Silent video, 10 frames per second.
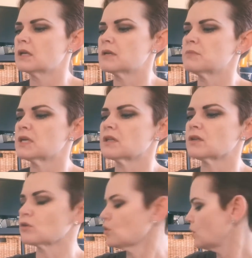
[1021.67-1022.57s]
And I'm being a
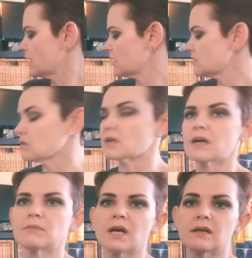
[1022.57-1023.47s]
little quick so that
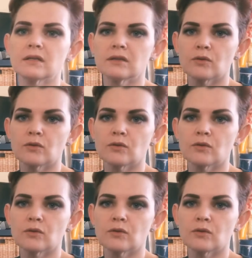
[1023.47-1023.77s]
I'm not